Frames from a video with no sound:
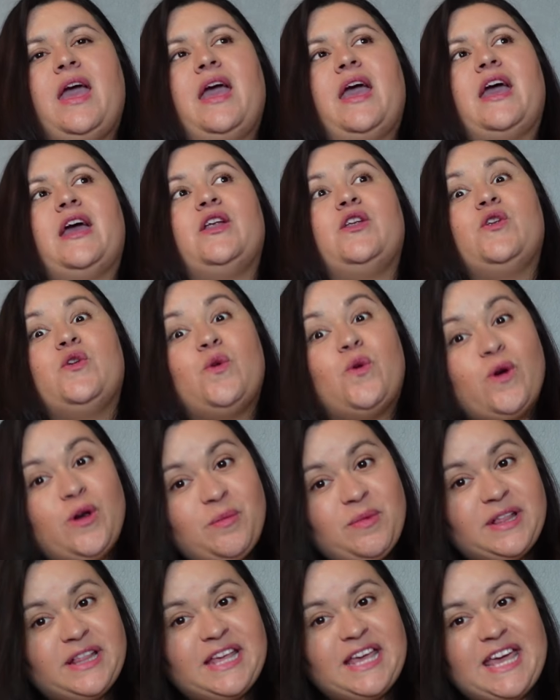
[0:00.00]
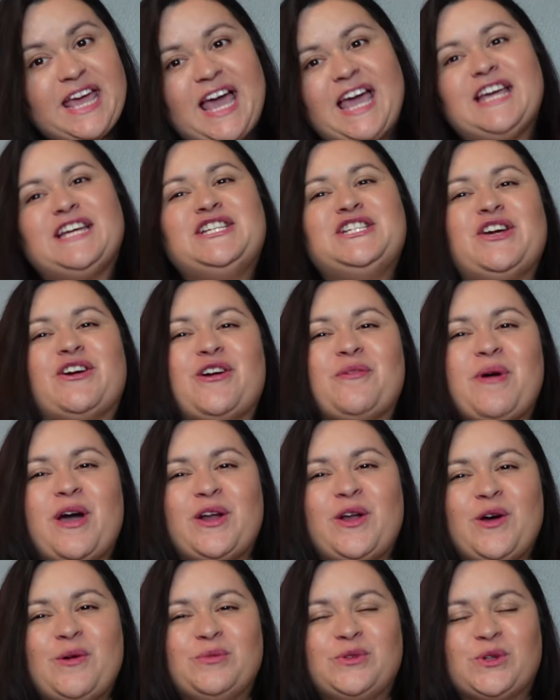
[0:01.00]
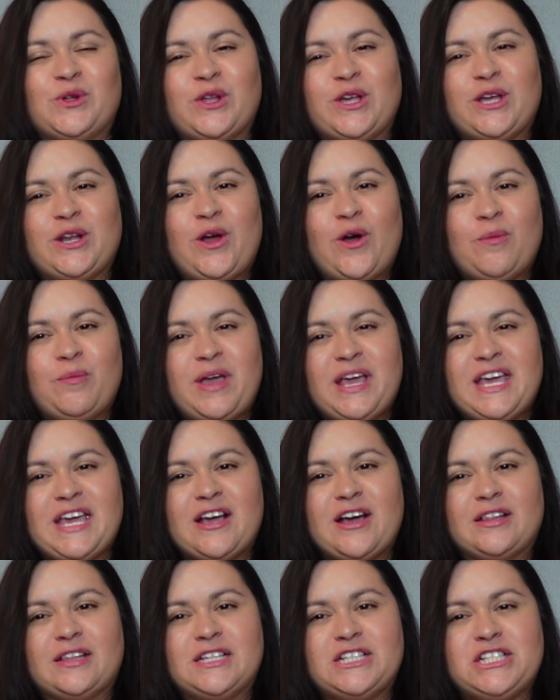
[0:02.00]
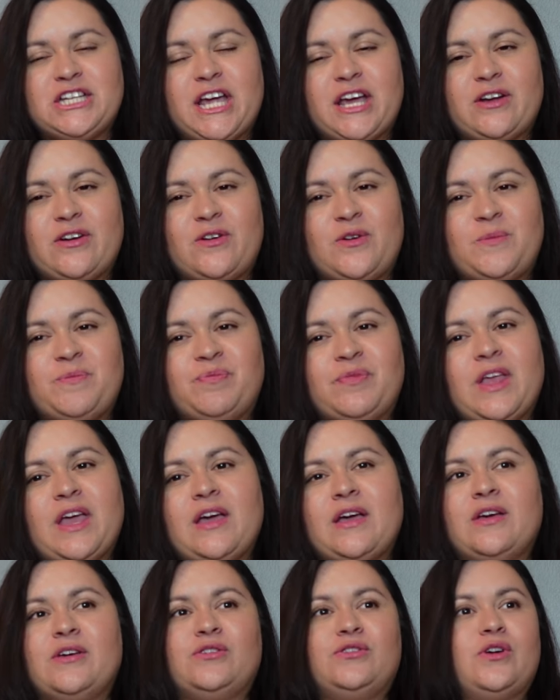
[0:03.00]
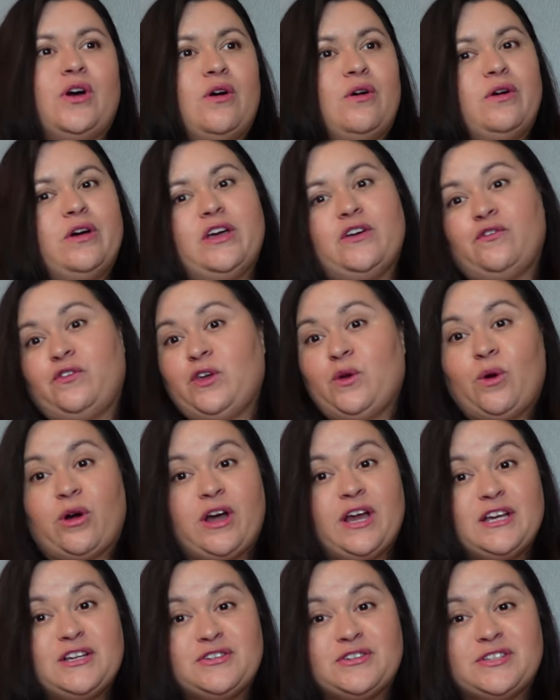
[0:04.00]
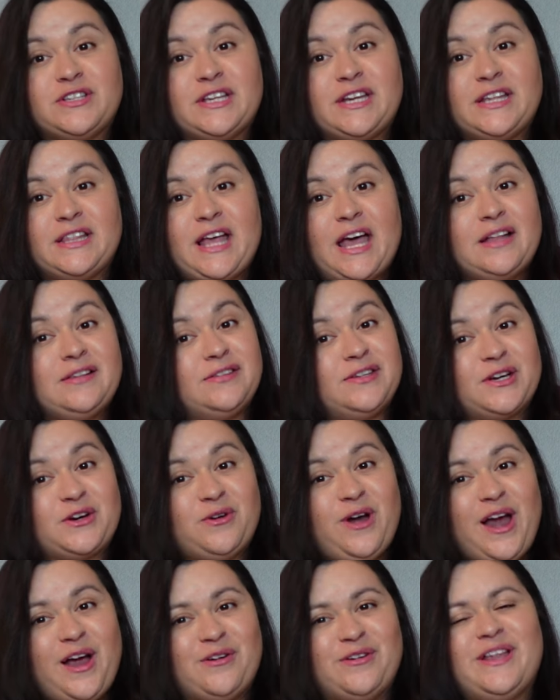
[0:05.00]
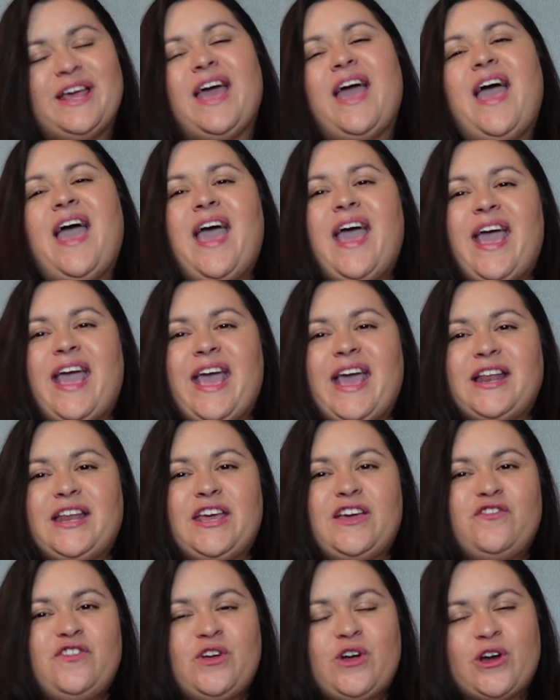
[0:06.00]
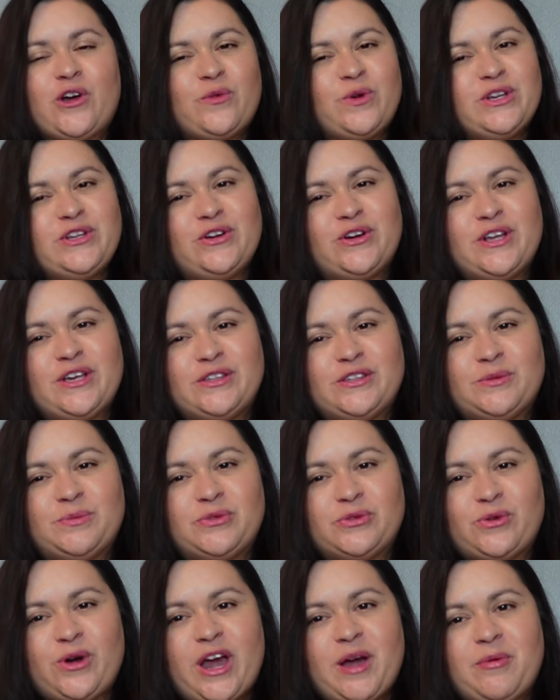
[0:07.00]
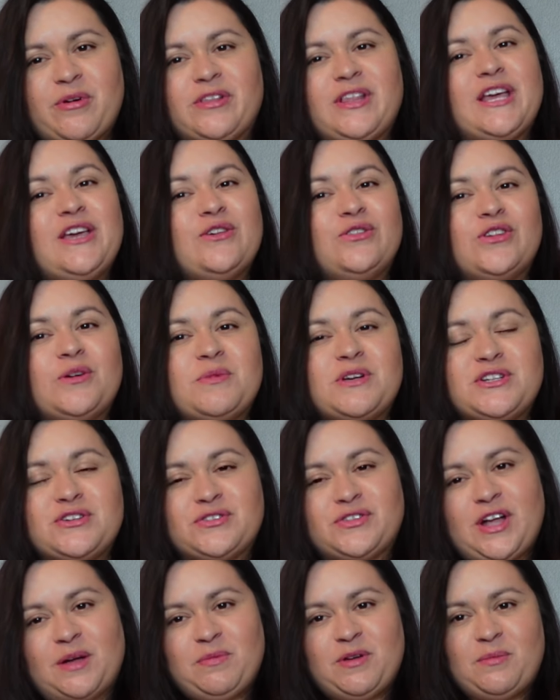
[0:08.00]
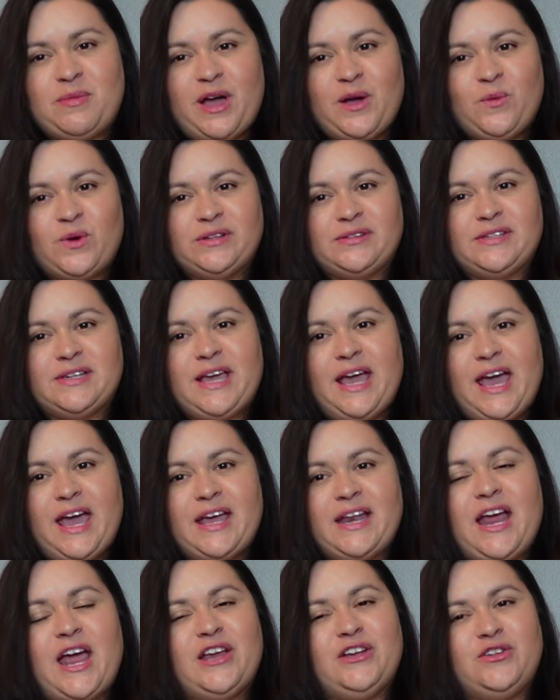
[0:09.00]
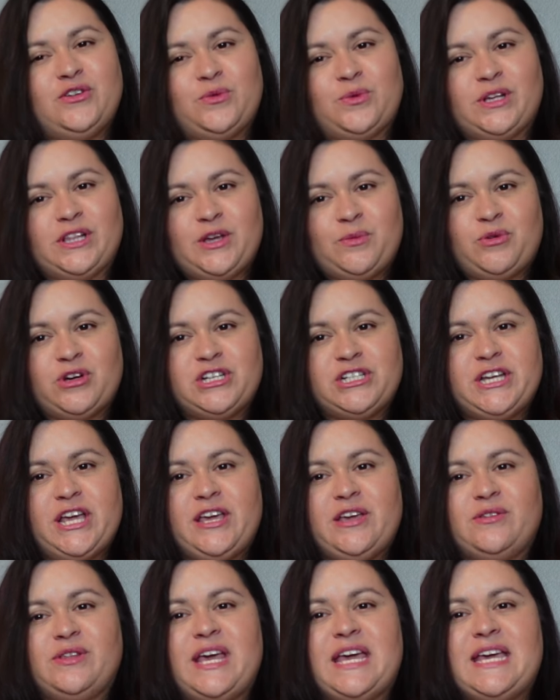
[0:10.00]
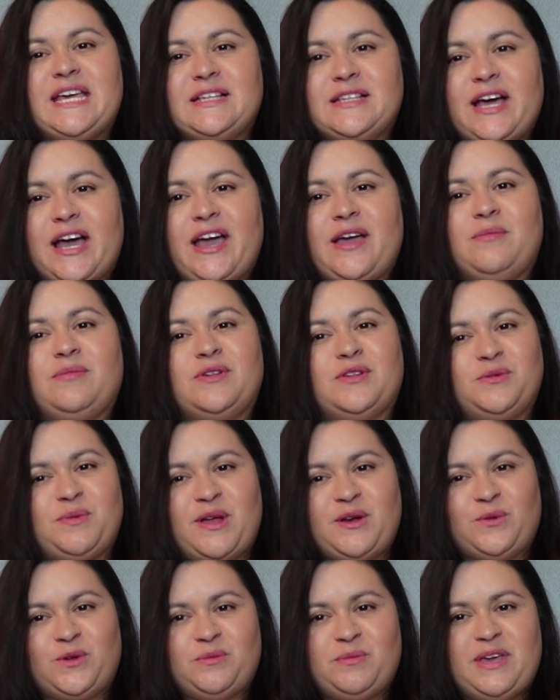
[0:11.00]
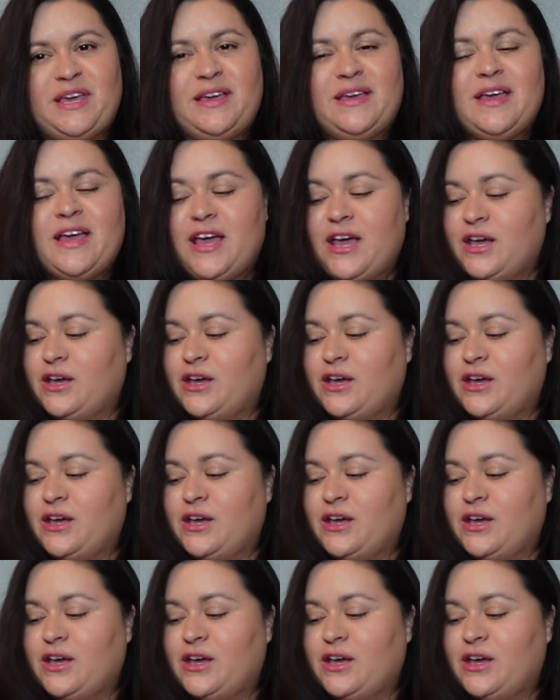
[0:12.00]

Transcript: And normally I share about homeschooling and homemaking on this channel. So if you are interested in that, stick around. And if you're a returning subscriber, thank you so much for stopping by once again. I do really appreciate you taking time to spend with me.